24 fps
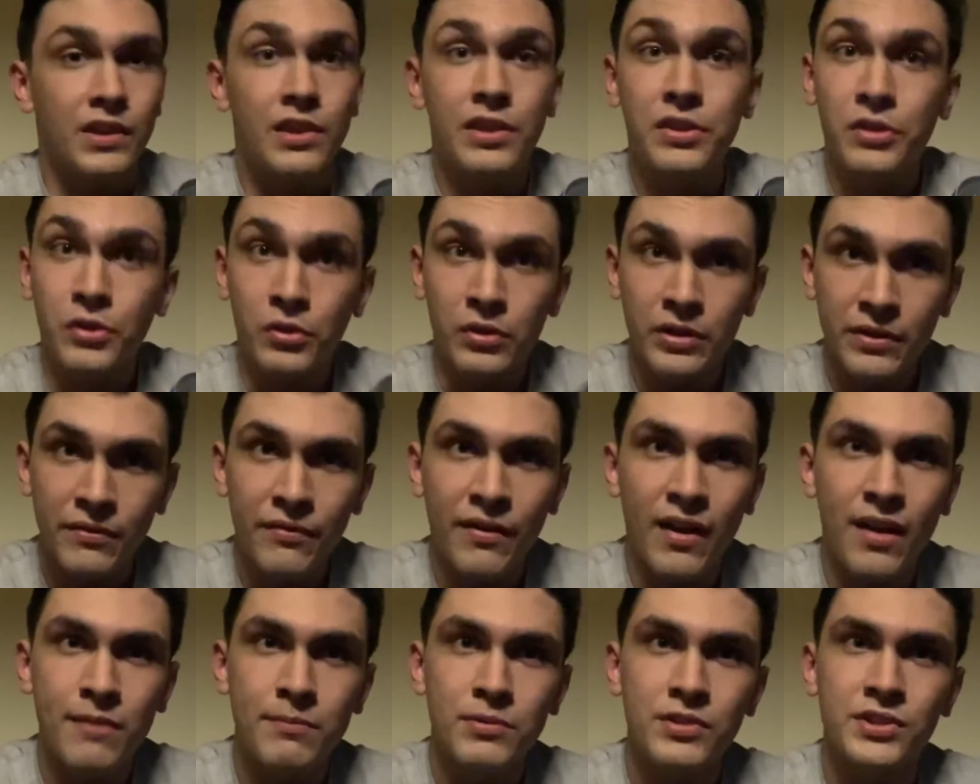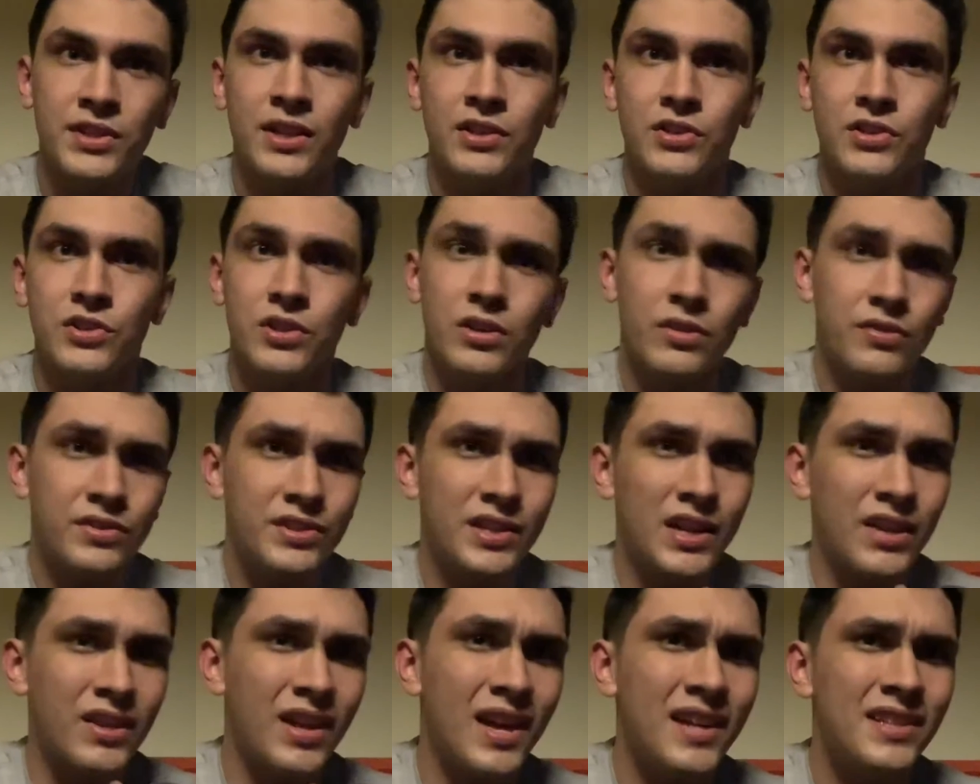35% juice.
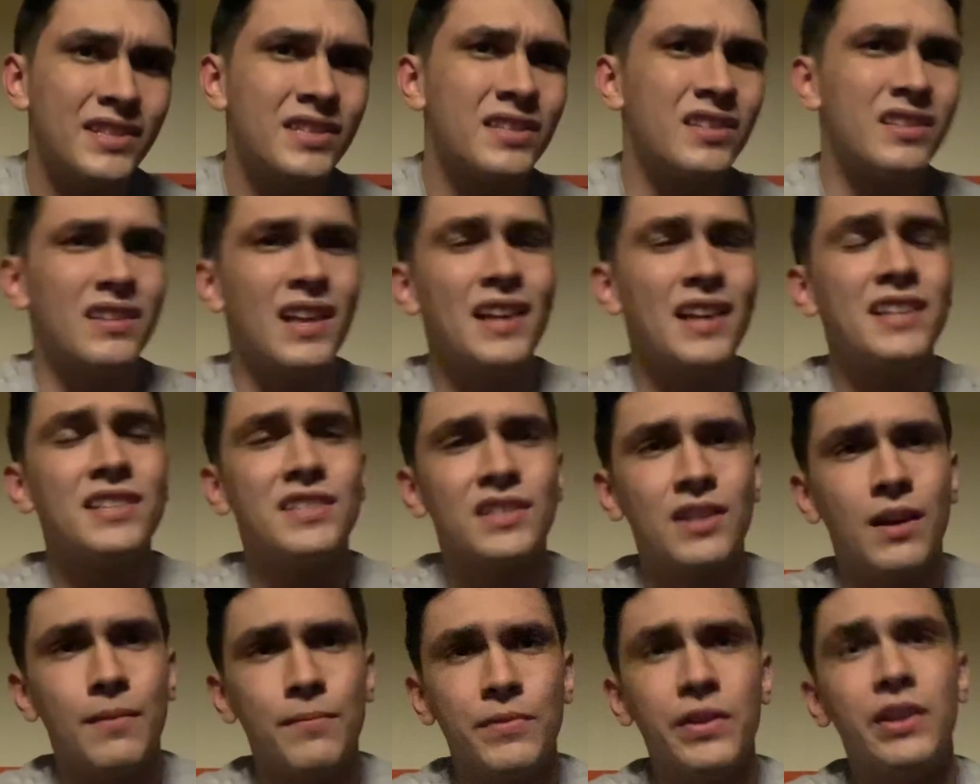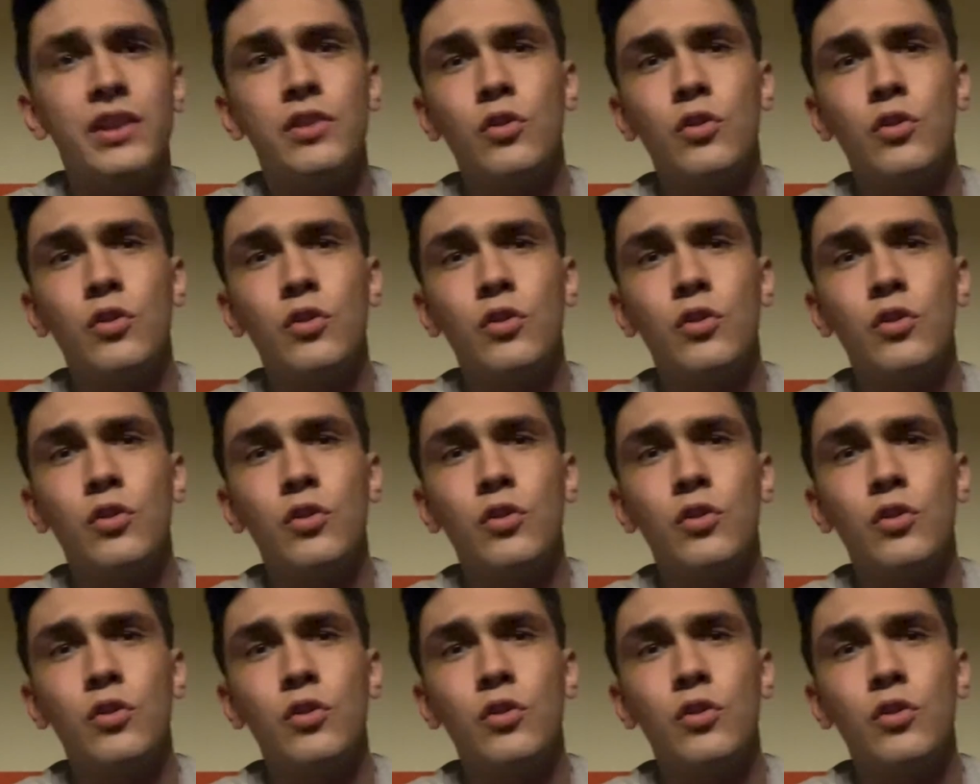Now that's something.